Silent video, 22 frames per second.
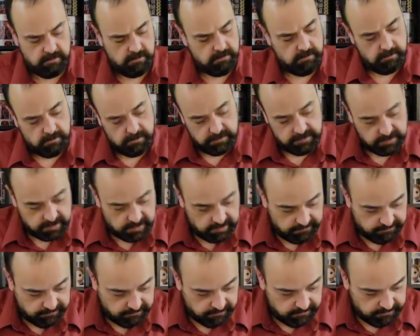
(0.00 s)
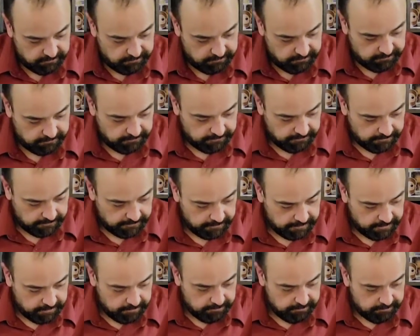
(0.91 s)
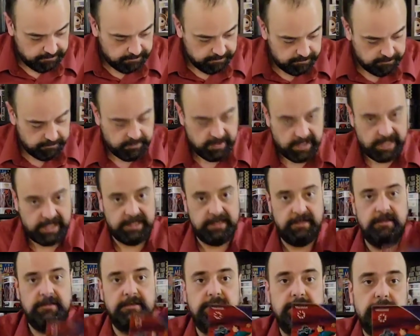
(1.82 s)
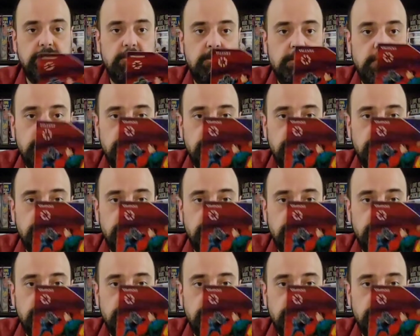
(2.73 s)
What's that from? Magnus Robot